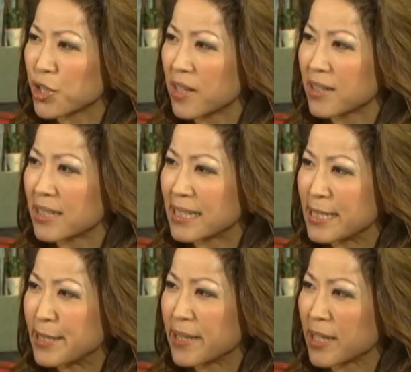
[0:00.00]
China
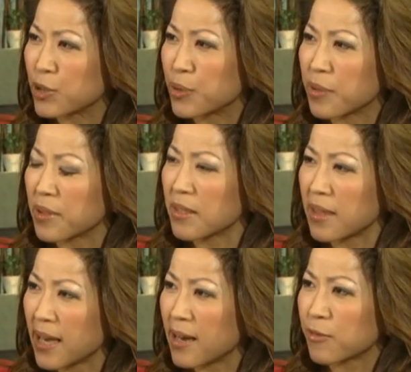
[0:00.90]
easing. Do you think
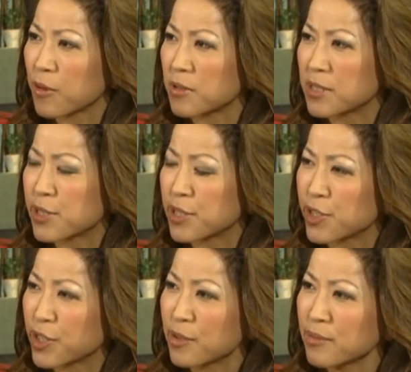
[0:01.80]
they have further
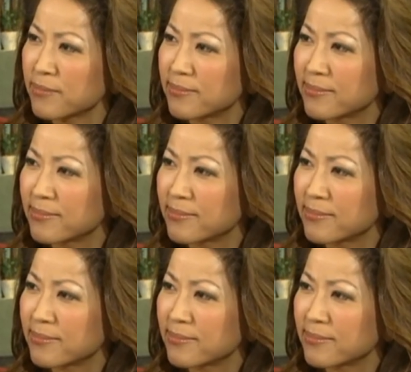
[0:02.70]
distance to go?